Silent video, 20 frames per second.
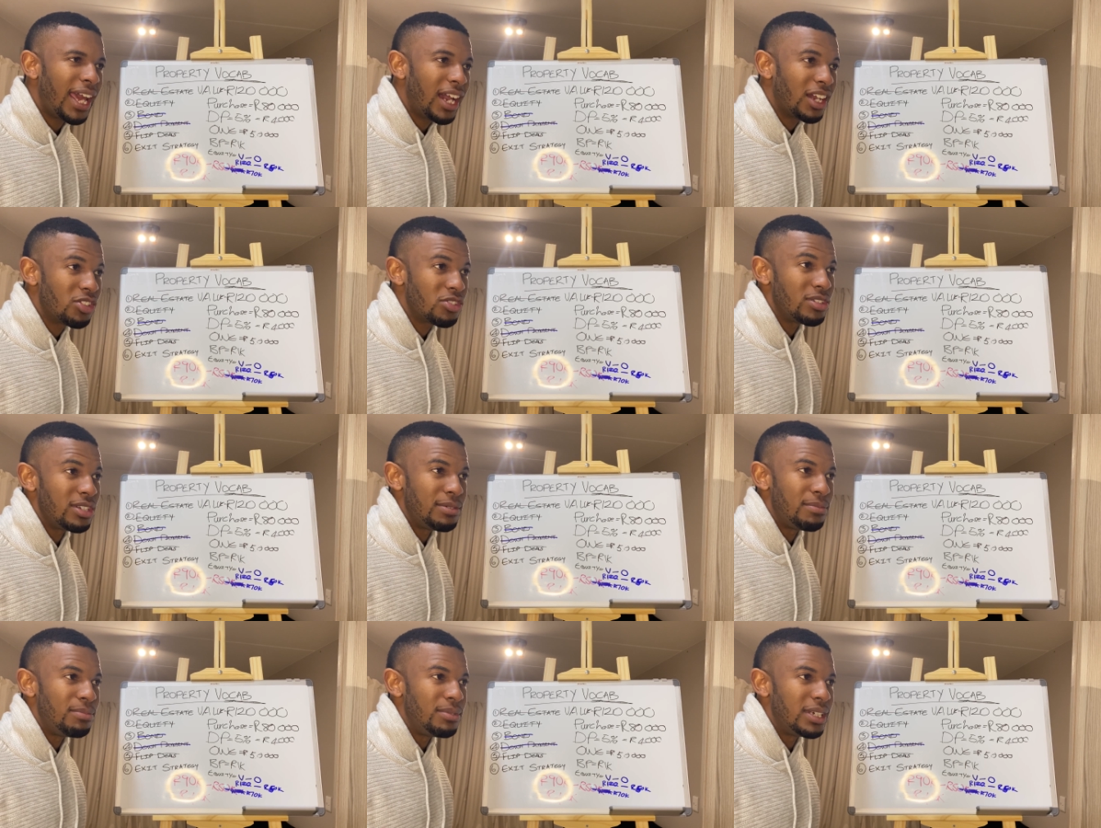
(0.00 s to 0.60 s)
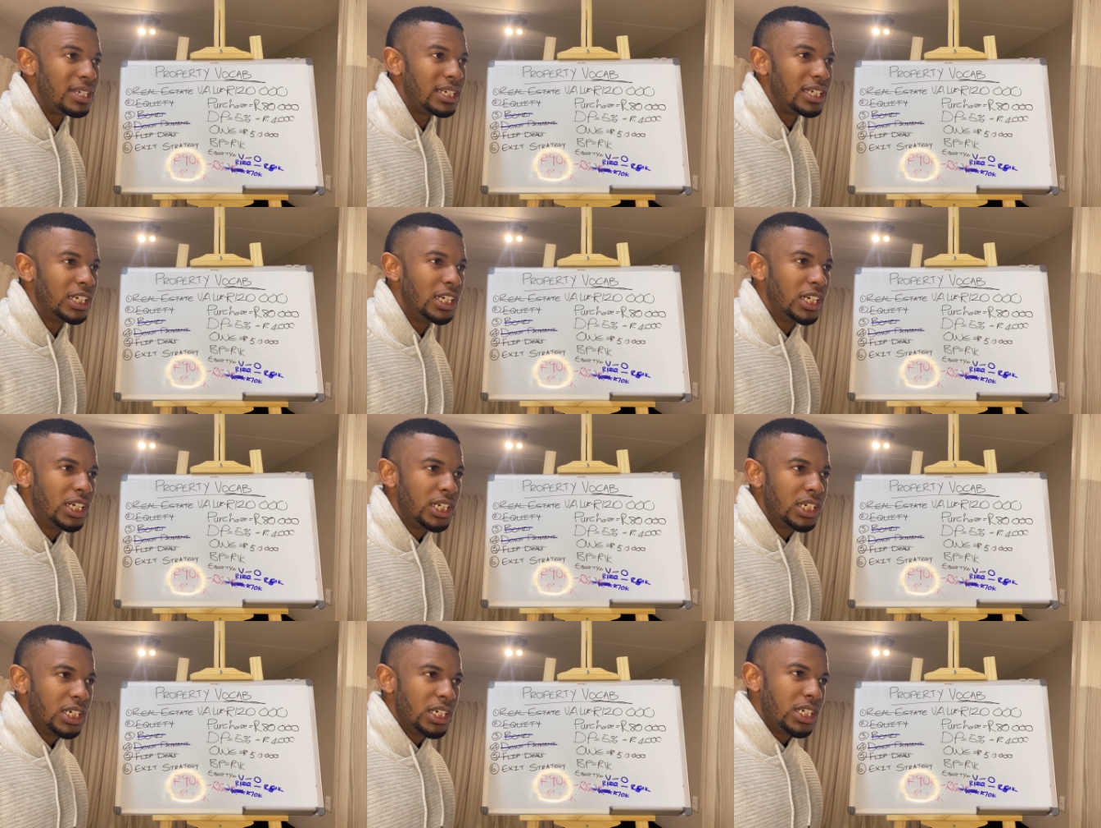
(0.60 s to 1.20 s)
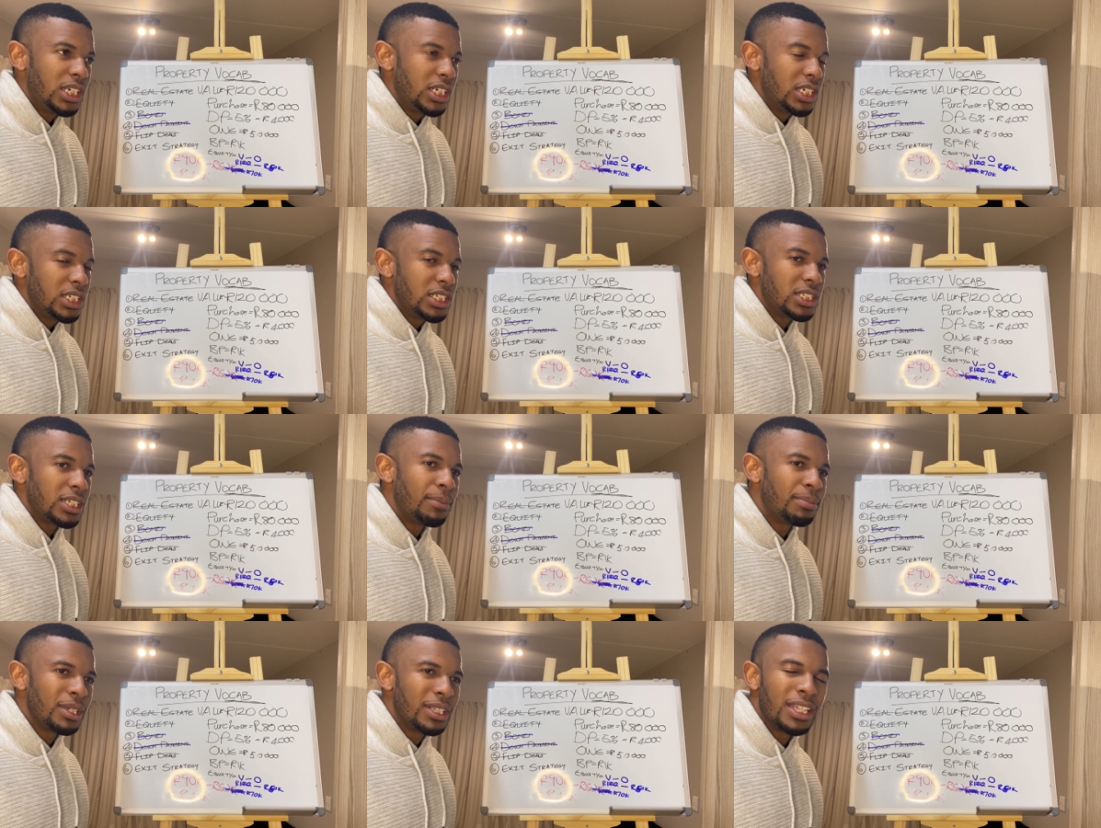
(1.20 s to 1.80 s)
actually be
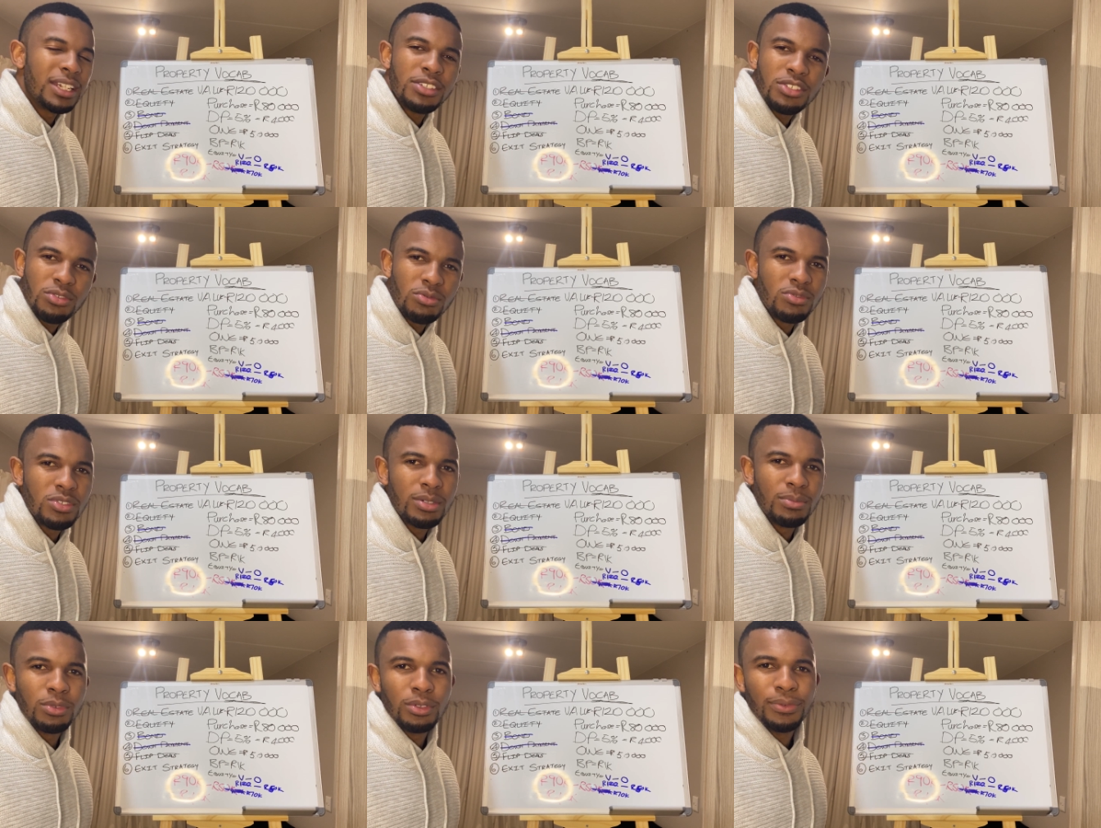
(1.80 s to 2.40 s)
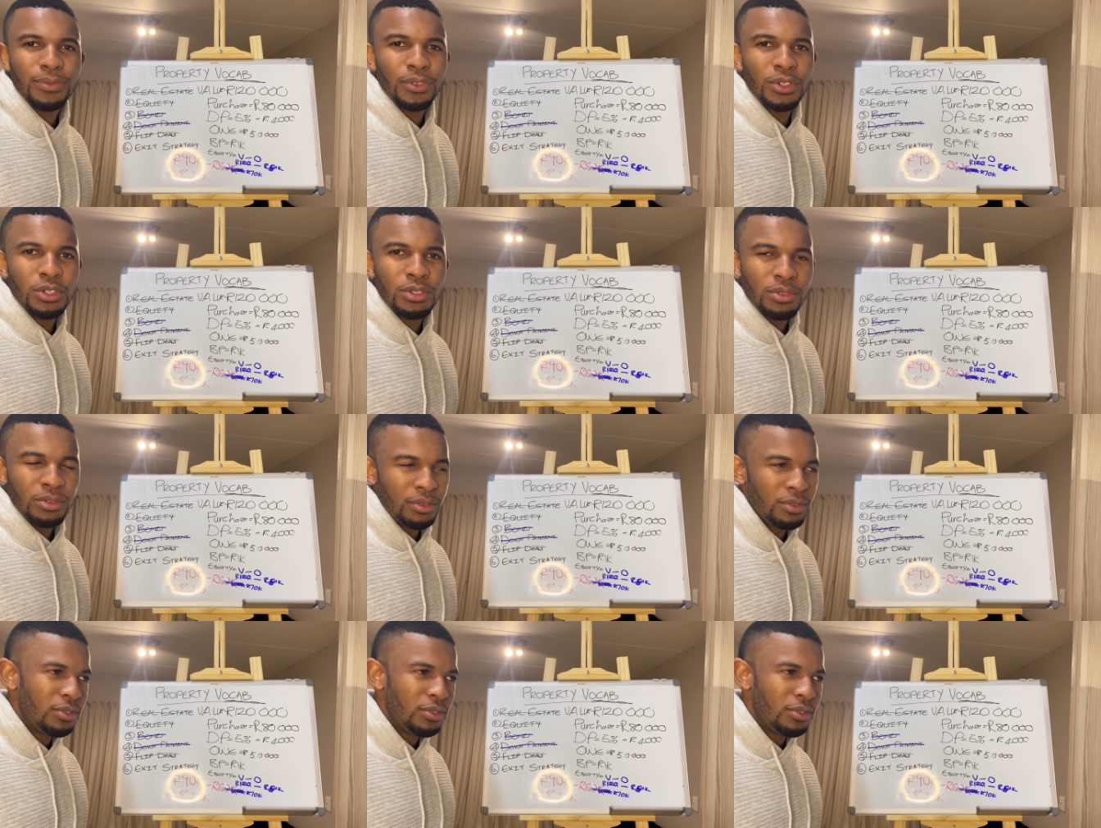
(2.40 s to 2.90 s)
something that is suitable for you.